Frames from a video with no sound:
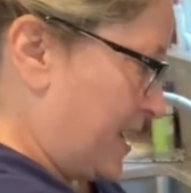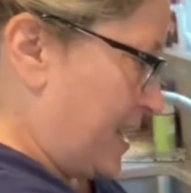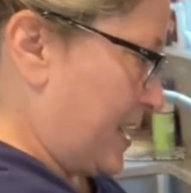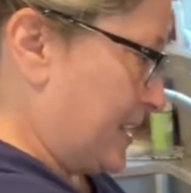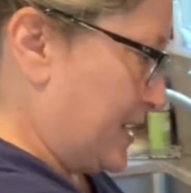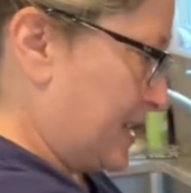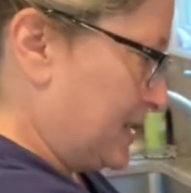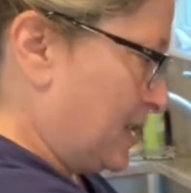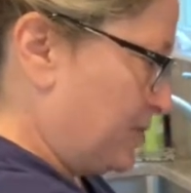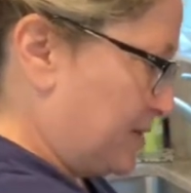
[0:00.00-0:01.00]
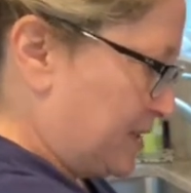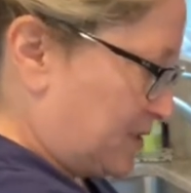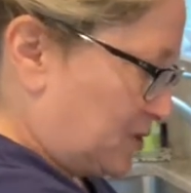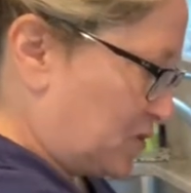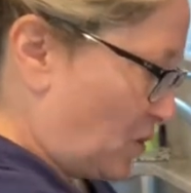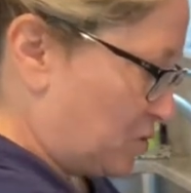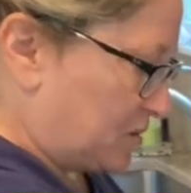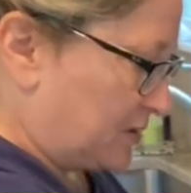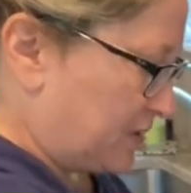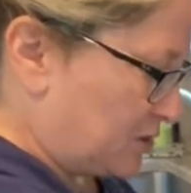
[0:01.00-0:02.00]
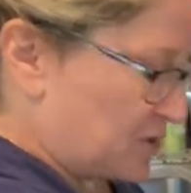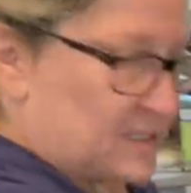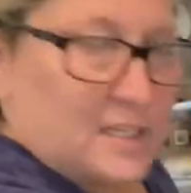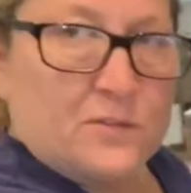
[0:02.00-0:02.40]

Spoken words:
And it ended up being so delicious.